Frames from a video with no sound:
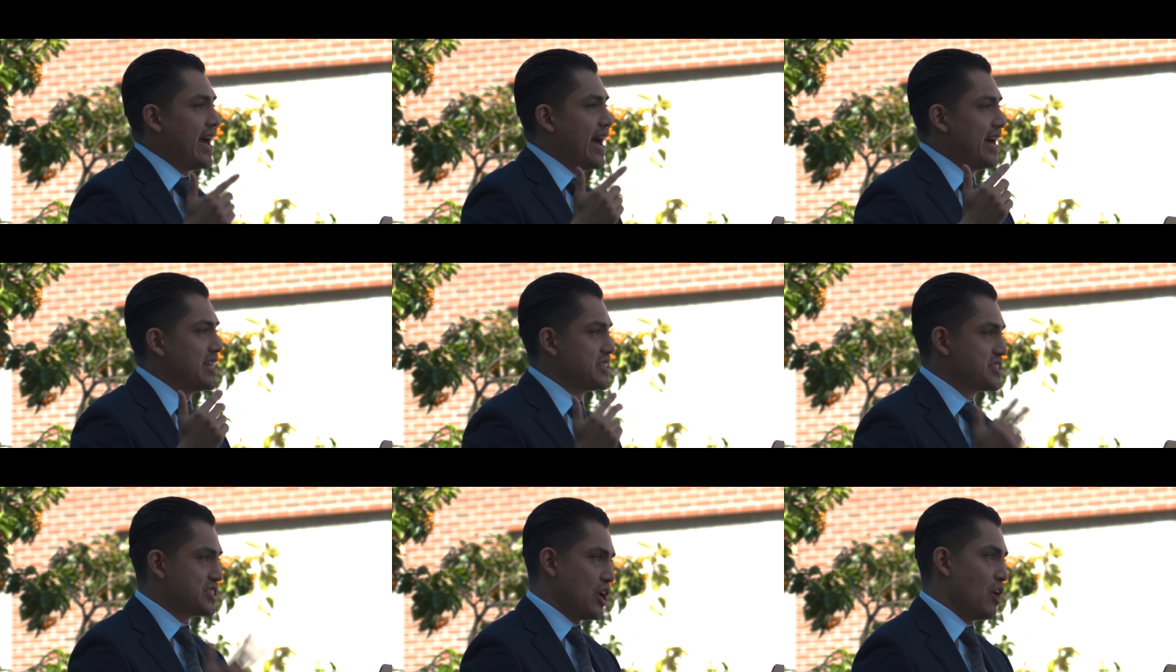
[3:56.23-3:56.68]

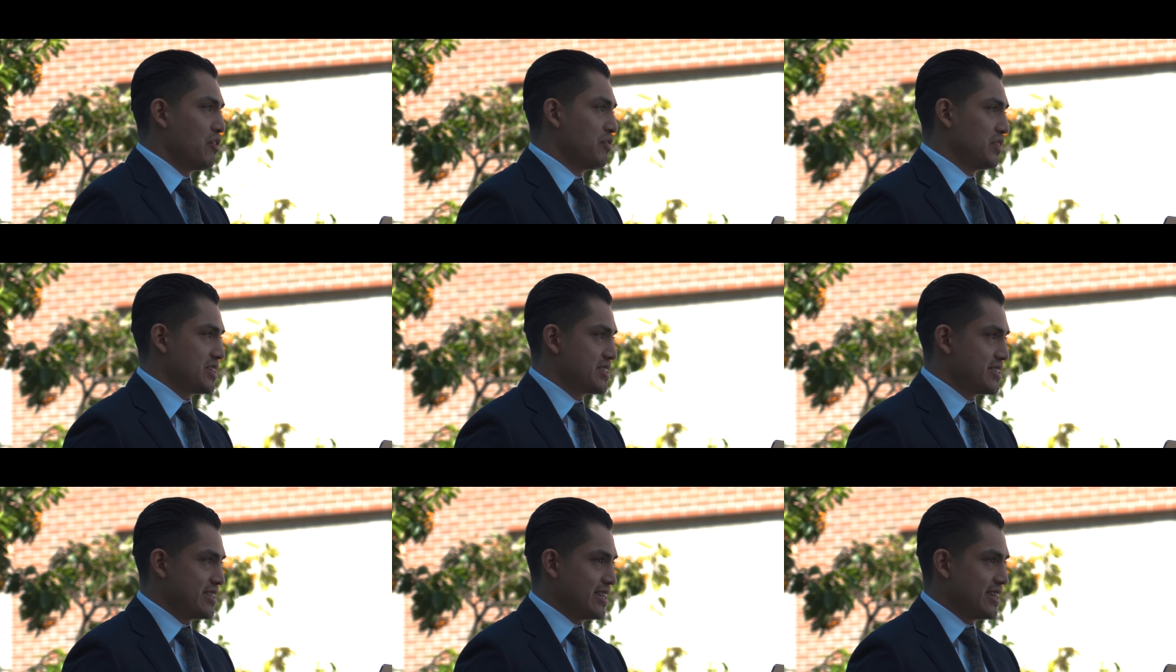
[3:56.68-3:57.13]
and
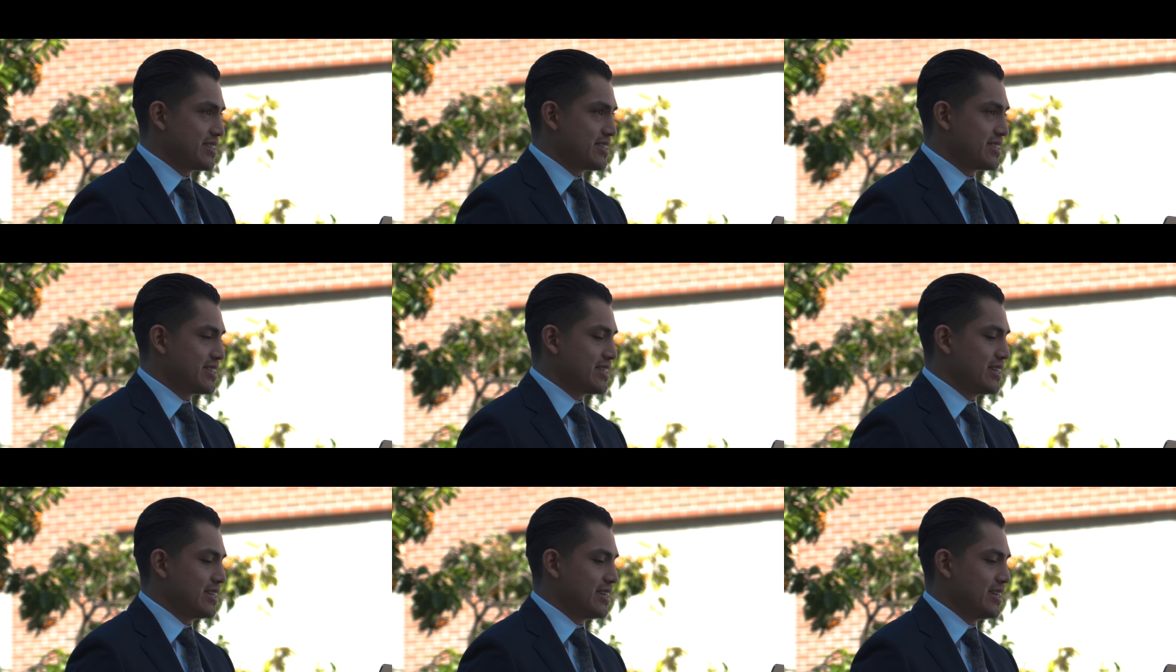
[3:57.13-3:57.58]

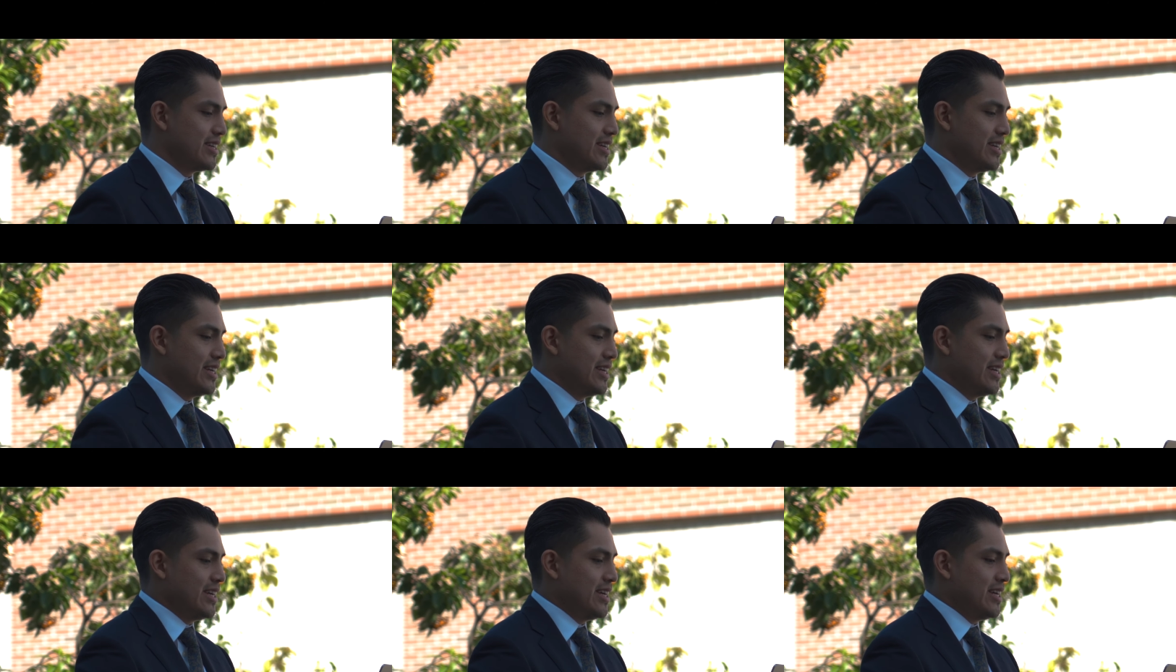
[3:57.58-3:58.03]
selflessness.
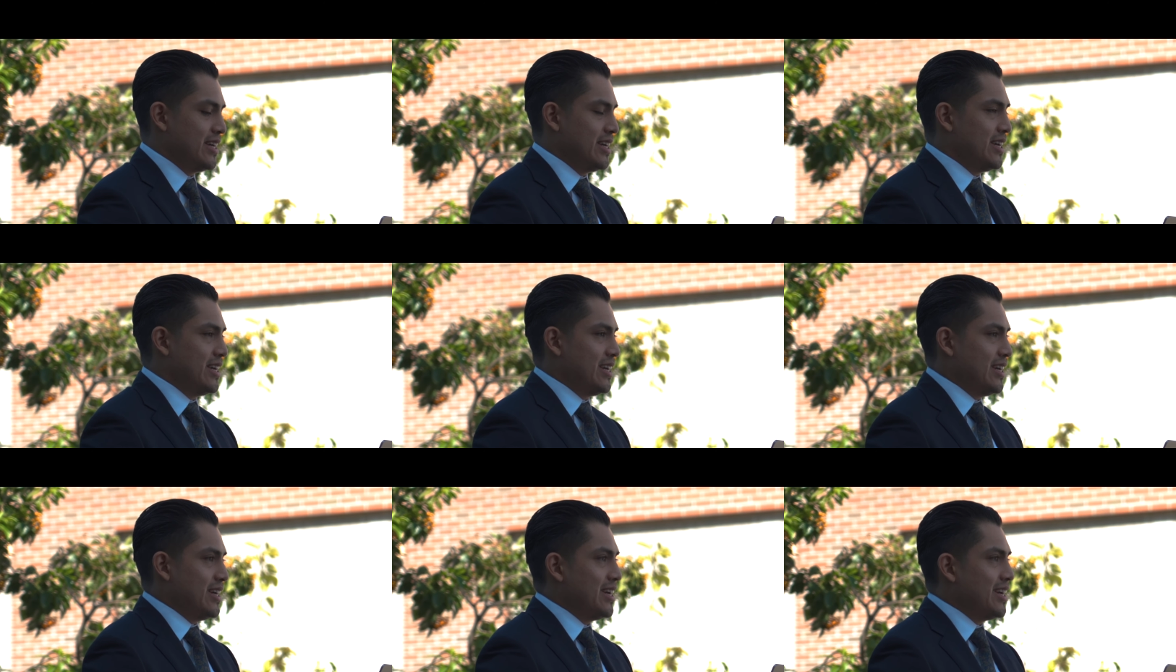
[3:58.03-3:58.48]

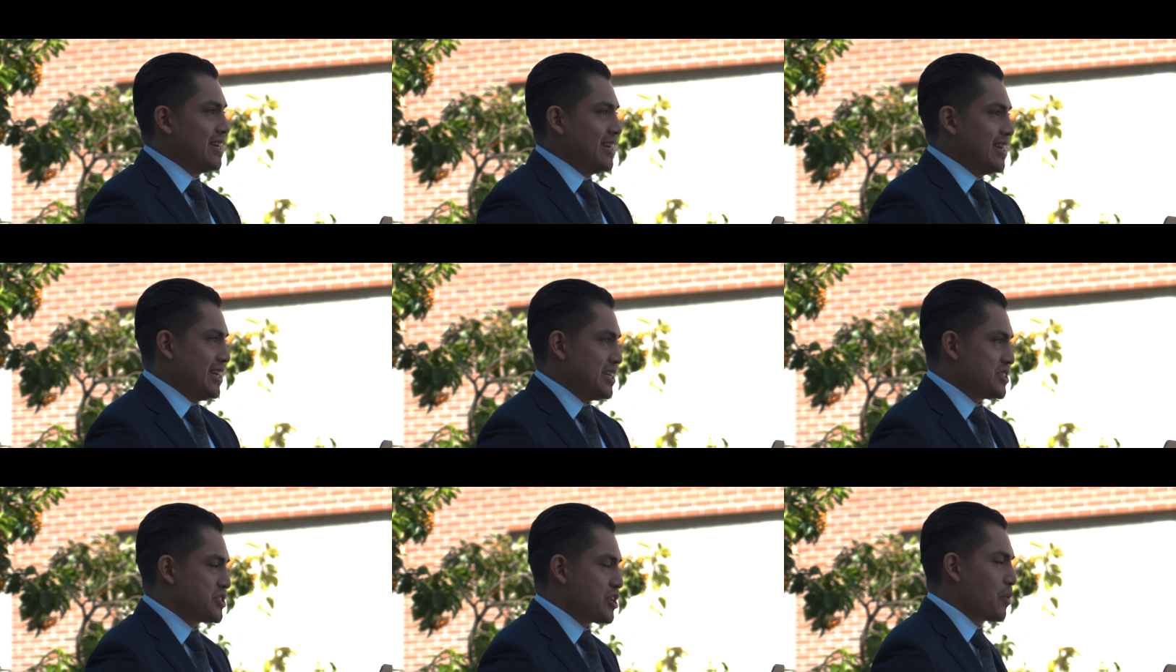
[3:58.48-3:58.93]

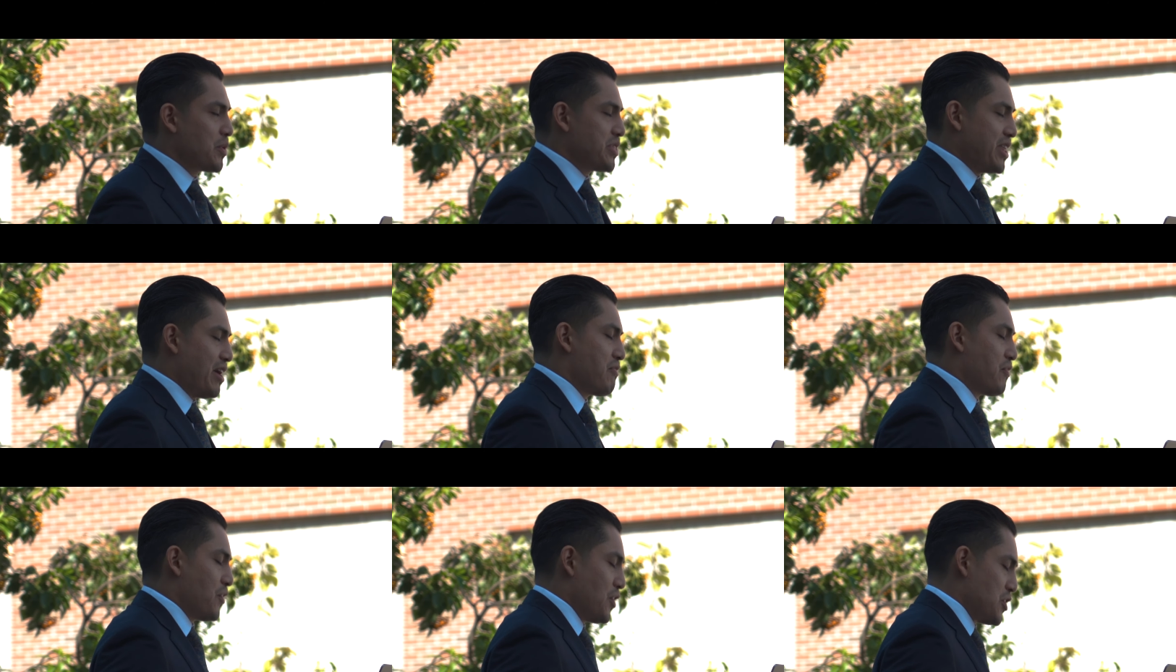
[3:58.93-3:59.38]
Start with
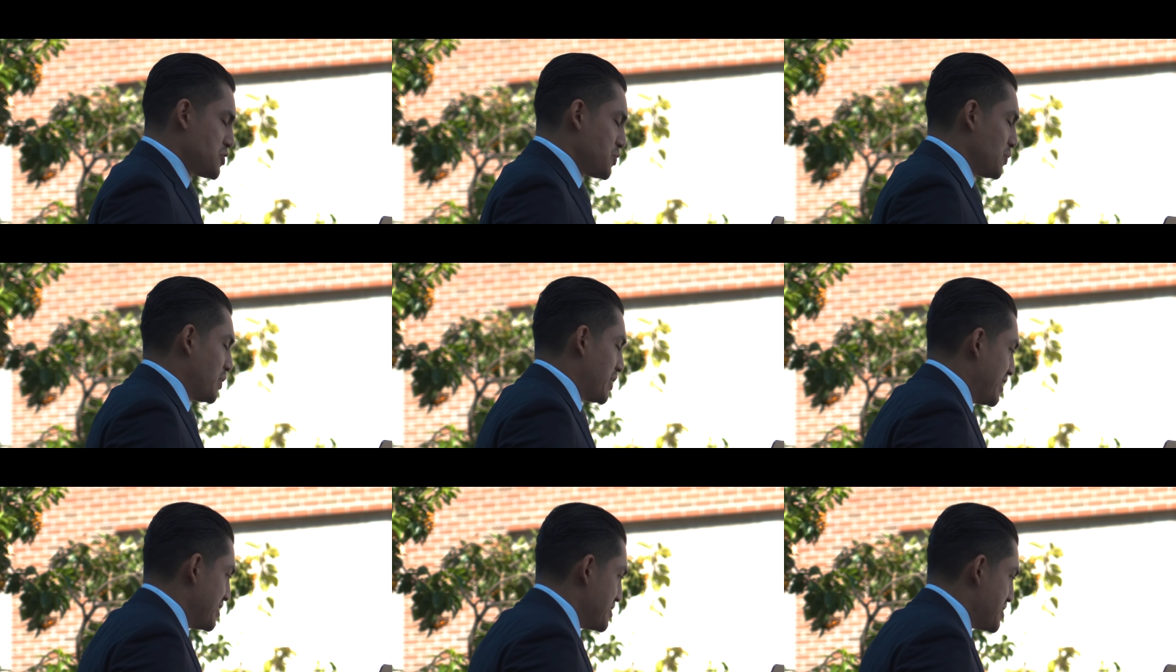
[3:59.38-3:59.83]
that first
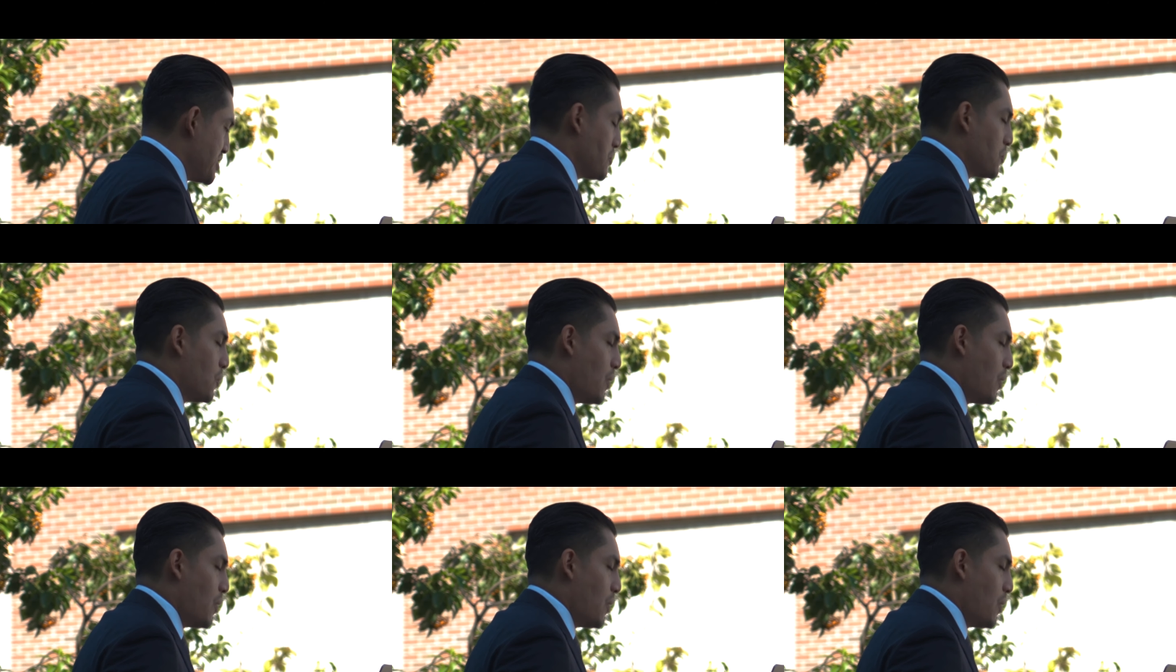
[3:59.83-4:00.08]
one, and Dean